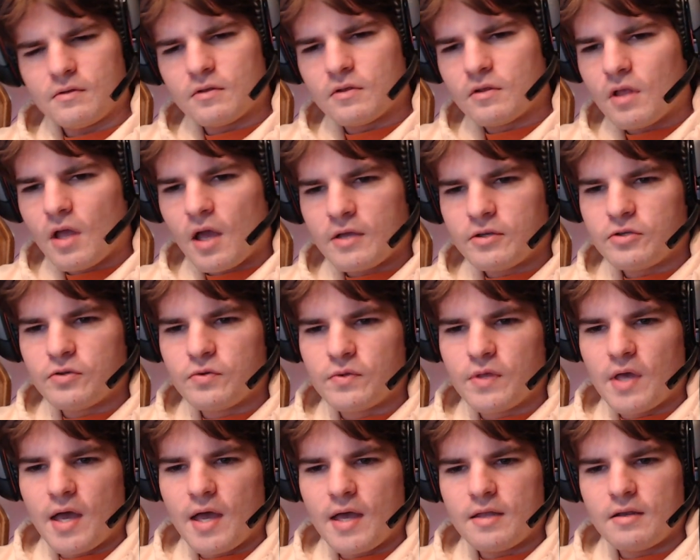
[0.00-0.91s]
I do
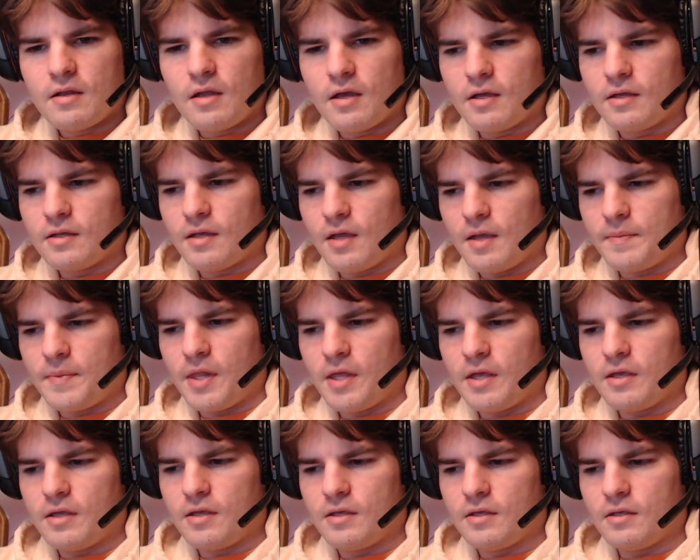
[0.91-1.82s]
that. I
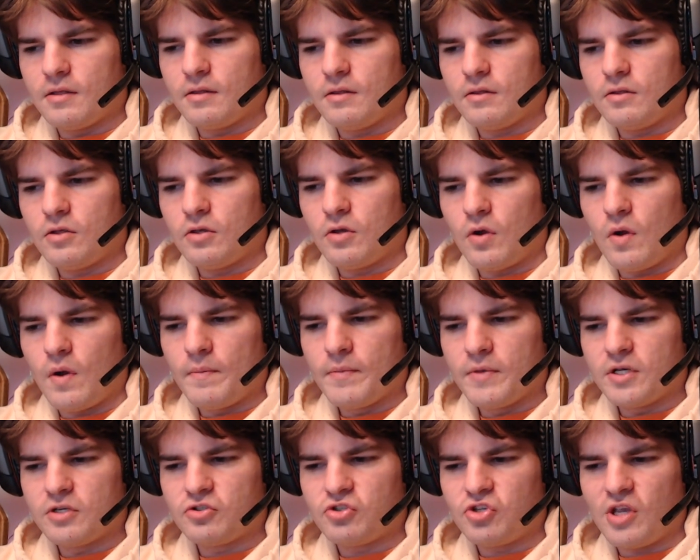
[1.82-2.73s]
play, I'm gonna
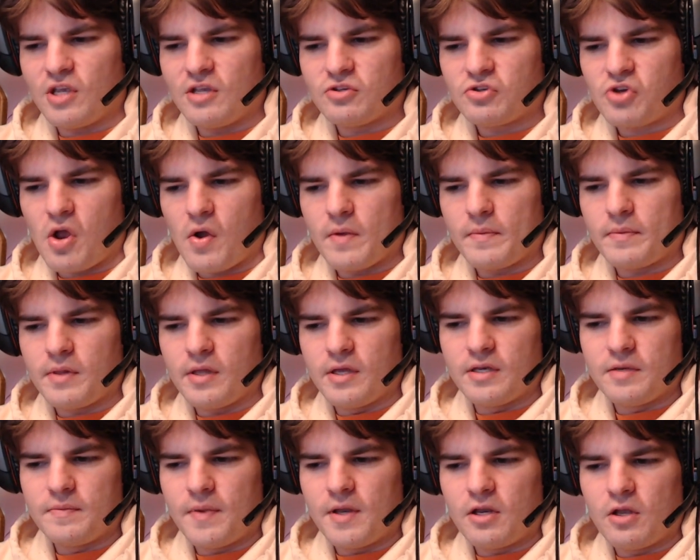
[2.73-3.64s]
change how I play
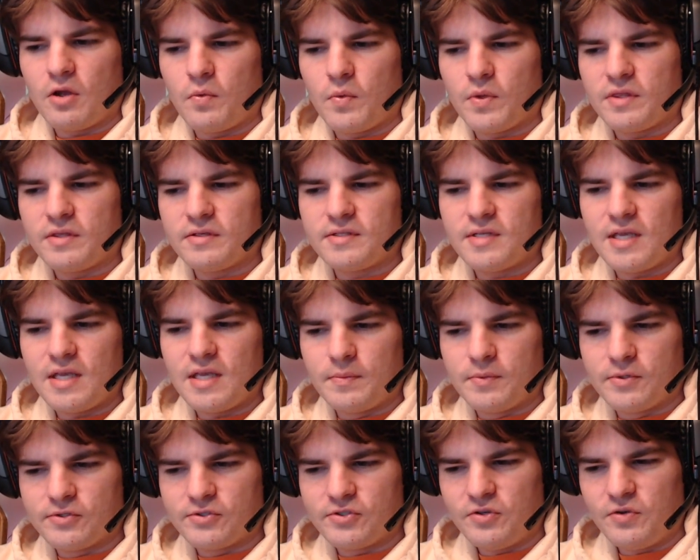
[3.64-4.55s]
depending on what the
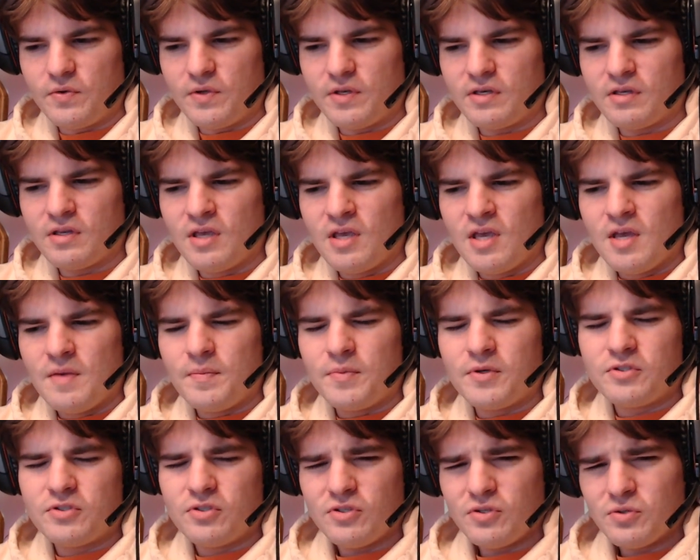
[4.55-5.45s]
table's doing. But
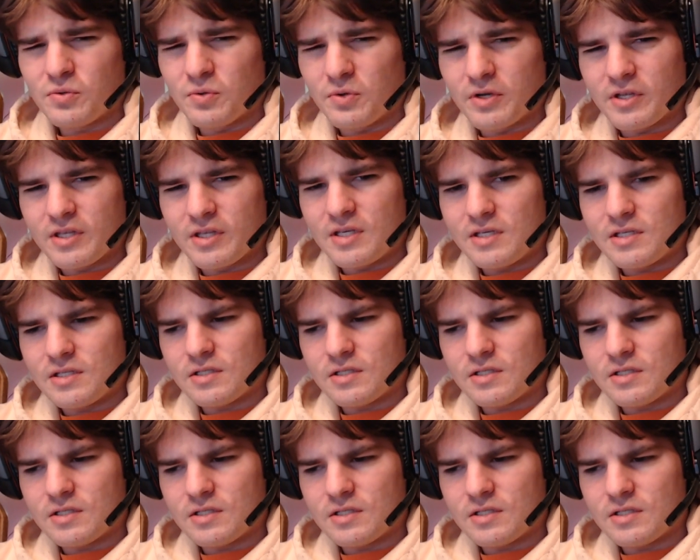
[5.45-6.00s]
do you really?